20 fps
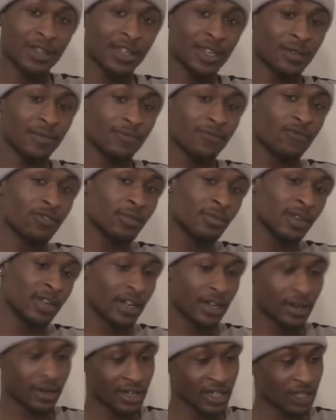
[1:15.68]
And from
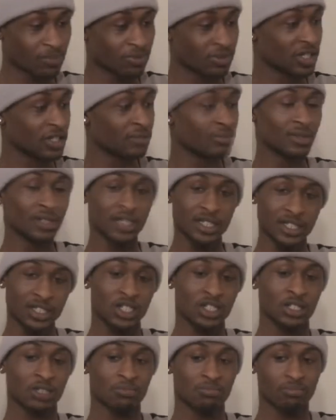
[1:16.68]
there that's pretty
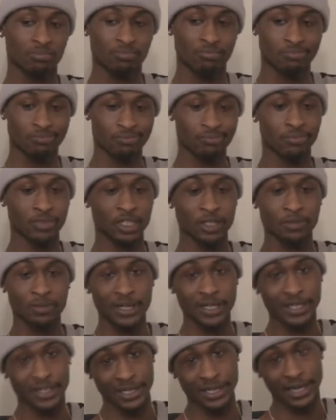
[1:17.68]
much, that's
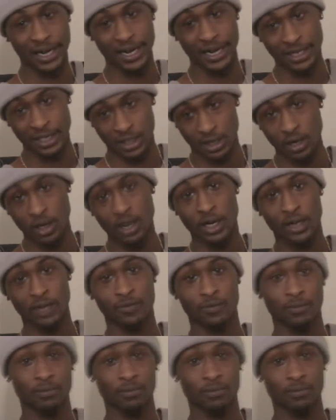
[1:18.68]
basically how it started.